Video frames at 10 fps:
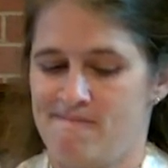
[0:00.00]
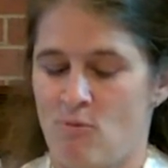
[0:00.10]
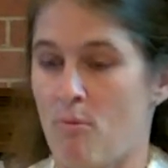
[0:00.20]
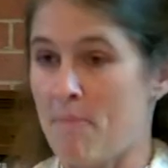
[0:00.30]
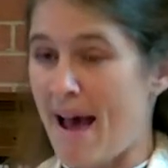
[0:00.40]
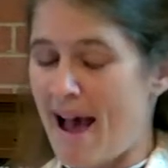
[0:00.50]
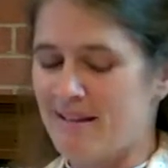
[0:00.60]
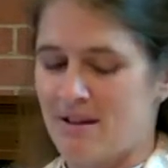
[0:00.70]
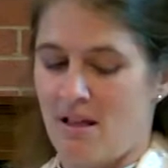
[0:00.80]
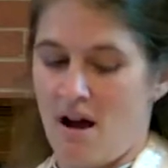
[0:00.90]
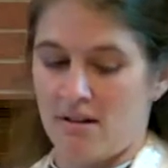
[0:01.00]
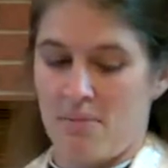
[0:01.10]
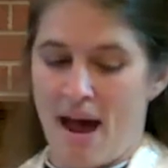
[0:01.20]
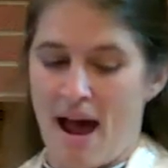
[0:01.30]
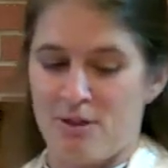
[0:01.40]
When we passed along
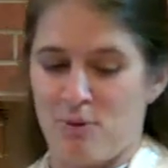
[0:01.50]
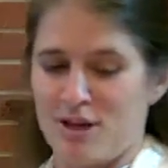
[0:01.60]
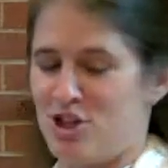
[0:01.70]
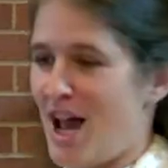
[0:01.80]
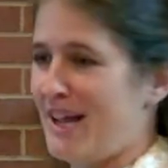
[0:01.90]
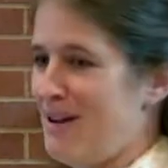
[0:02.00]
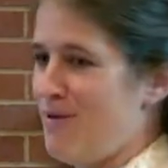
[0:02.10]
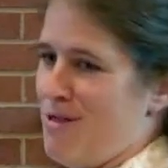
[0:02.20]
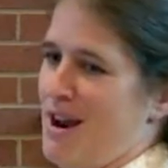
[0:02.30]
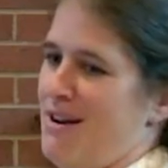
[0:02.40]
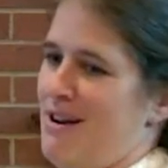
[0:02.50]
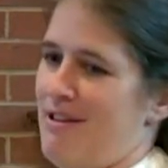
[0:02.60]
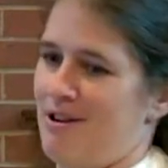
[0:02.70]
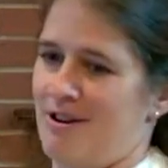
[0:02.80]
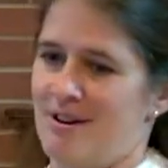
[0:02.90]
the path, we'd check in with one
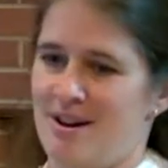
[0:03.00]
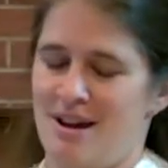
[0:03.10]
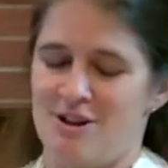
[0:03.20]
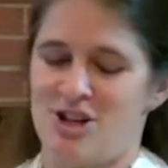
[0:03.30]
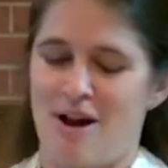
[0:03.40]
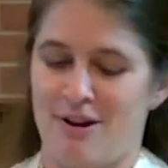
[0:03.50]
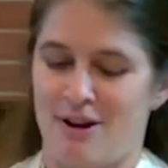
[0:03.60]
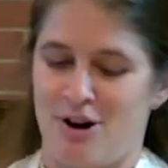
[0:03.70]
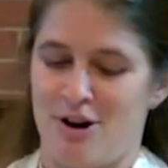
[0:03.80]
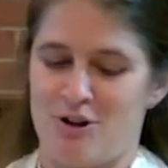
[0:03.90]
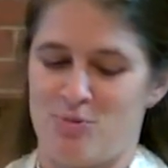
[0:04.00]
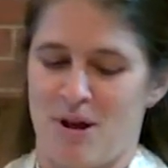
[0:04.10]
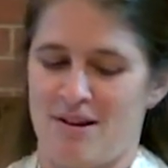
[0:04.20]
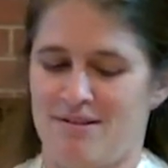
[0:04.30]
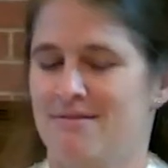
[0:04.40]
another and shout
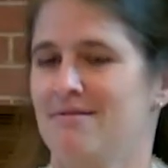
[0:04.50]
encouragement.